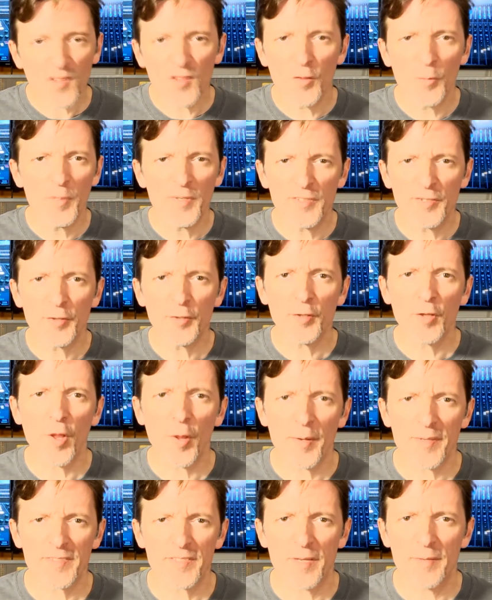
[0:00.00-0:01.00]
The material
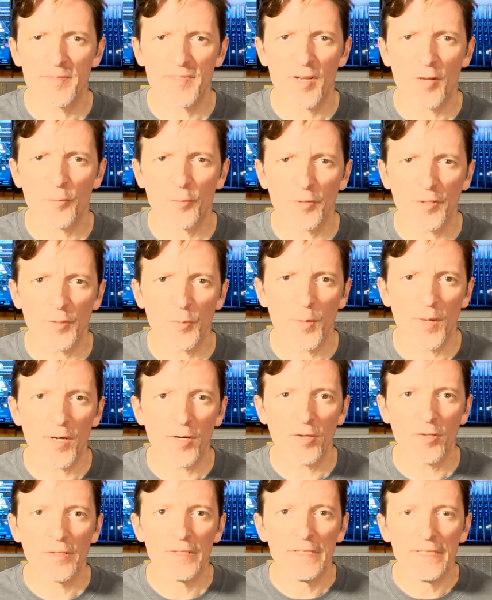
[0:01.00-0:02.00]
always comes out really
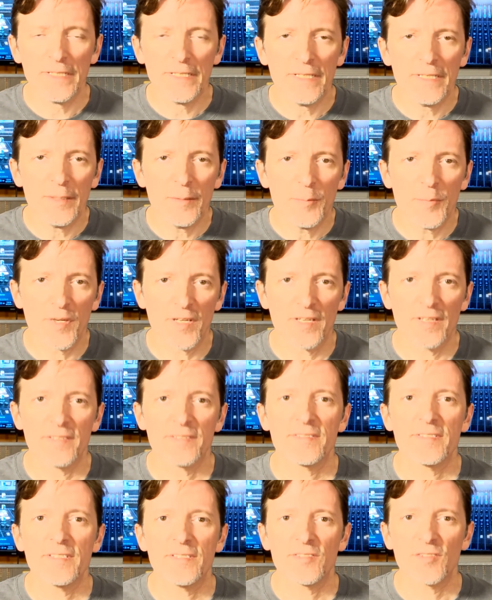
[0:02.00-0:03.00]
well
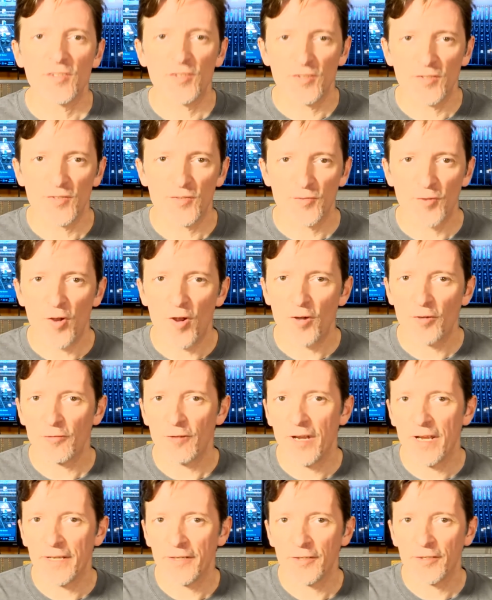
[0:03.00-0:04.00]
because he's a good, strong
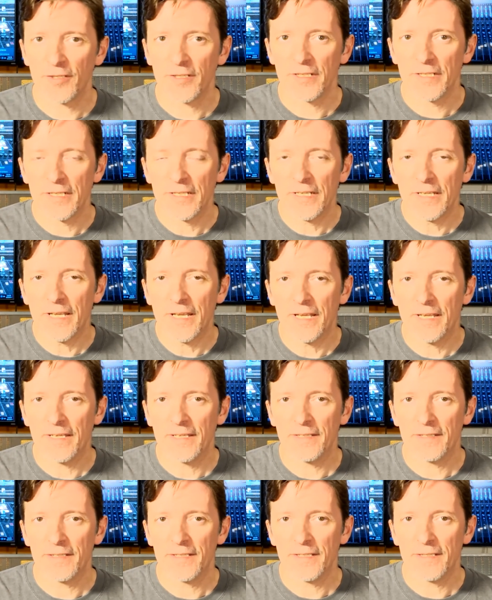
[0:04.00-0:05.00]
writer,
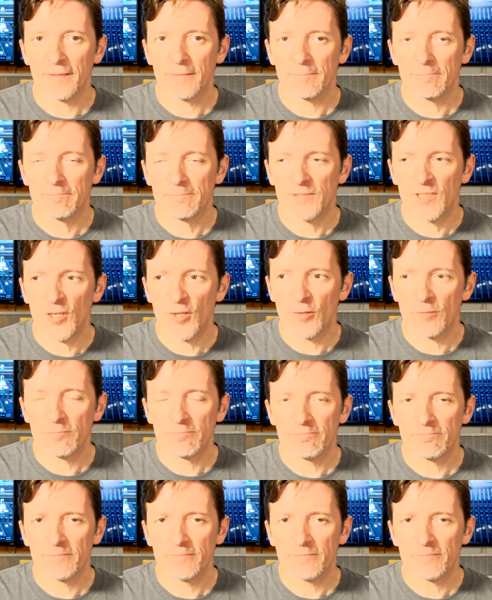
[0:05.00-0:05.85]
and you know,